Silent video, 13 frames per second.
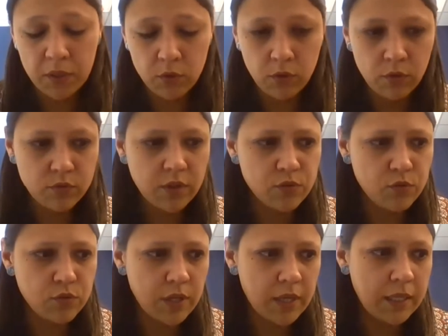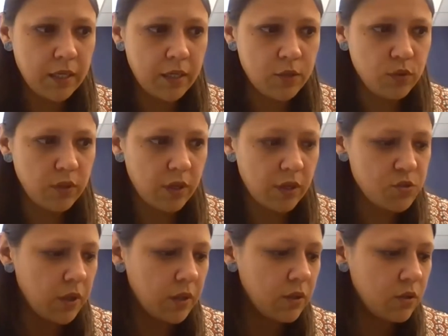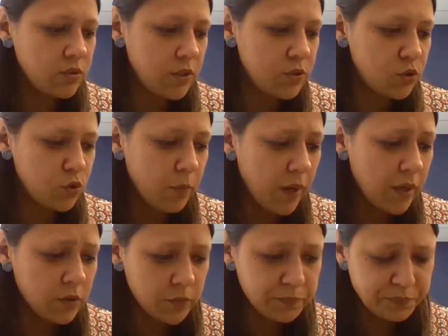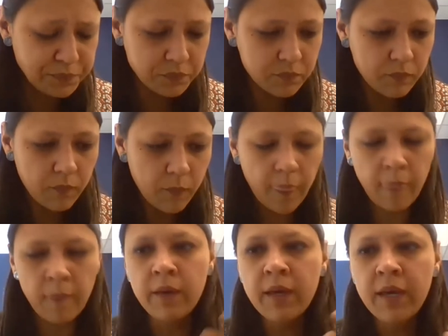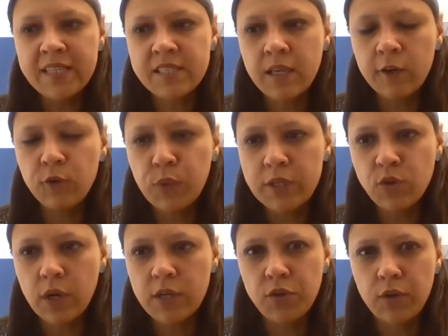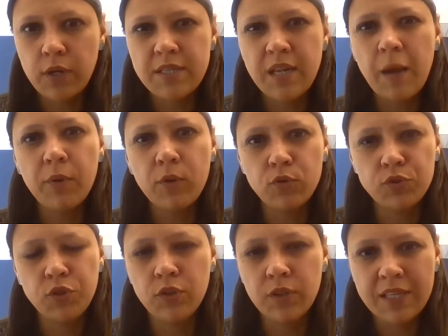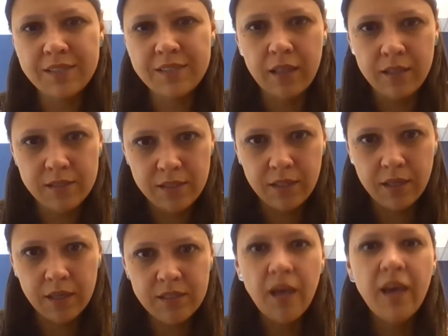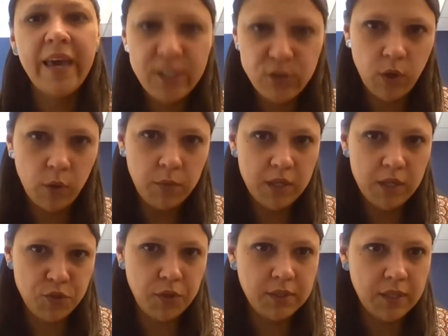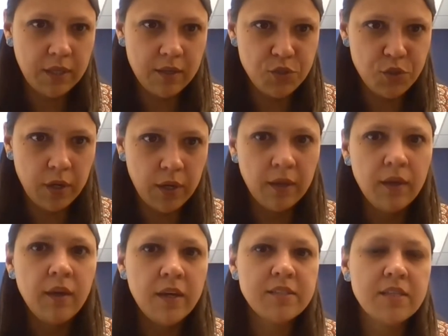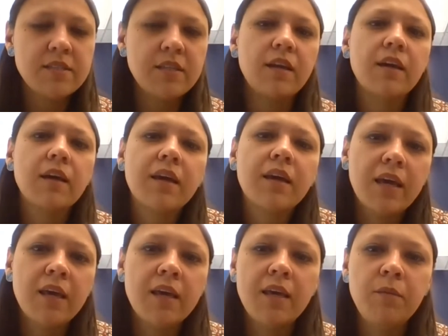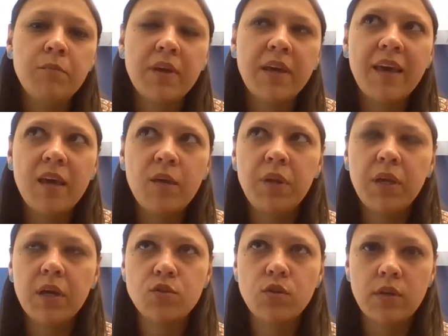and it's a complication, especially in international law of human rights, that sometimes the production of statistics is an international obligation. That is,